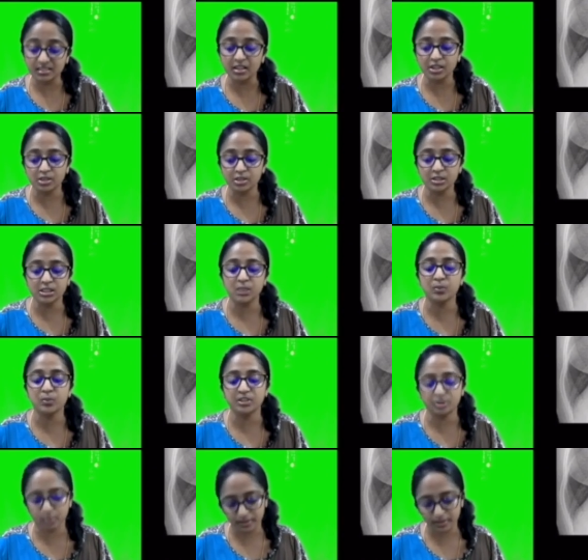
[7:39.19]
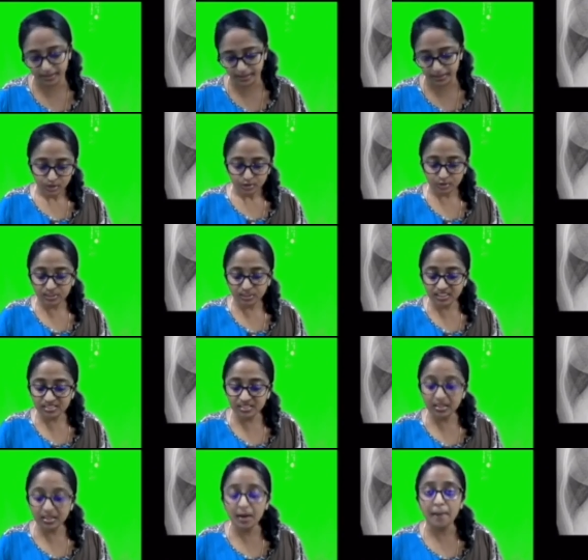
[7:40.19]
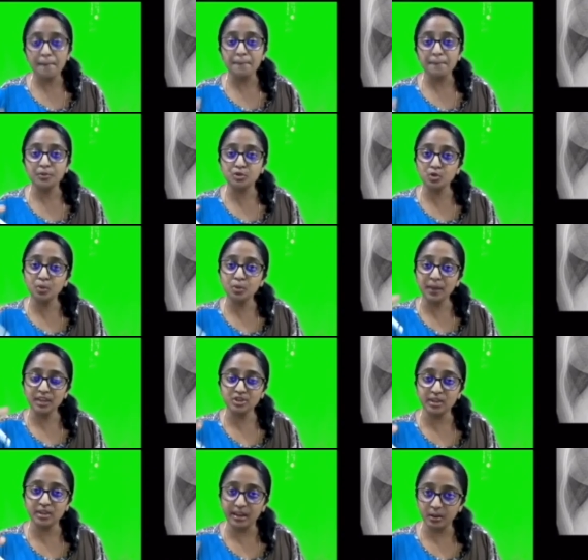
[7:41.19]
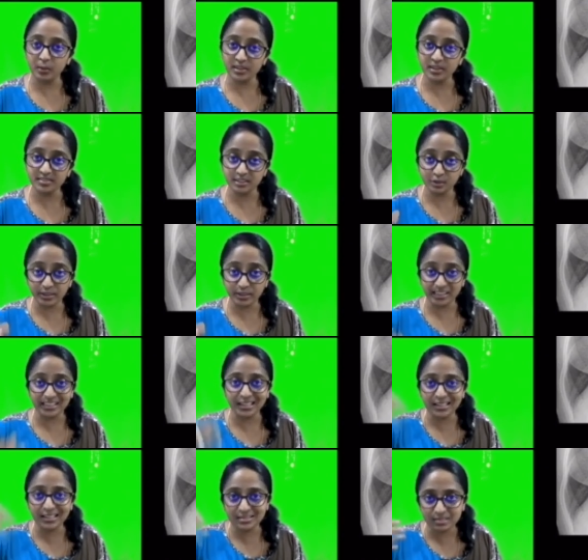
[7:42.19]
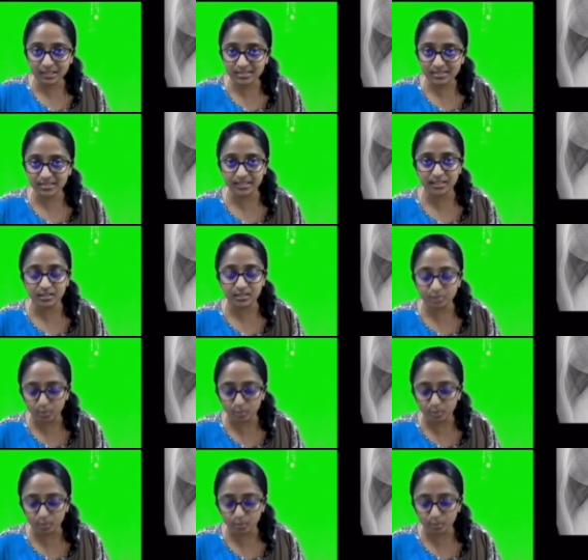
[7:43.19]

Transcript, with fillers: continuity with the trachea so these are the two major airways that you can easily see in the